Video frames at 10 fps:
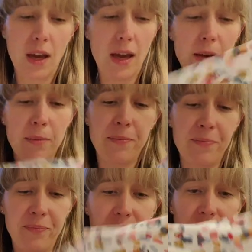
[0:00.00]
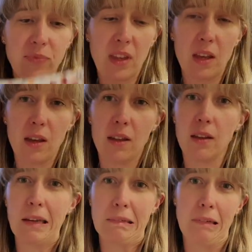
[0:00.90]
I
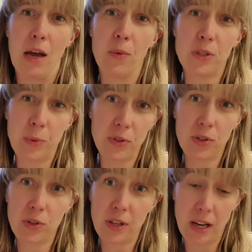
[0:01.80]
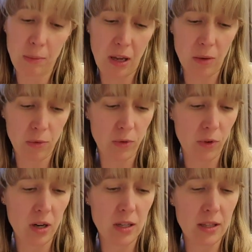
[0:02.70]
was supposed to do the neckband
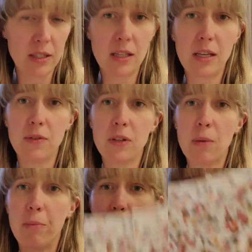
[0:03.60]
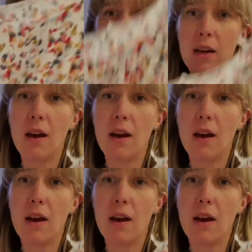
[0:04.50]
before I did the sleeves, but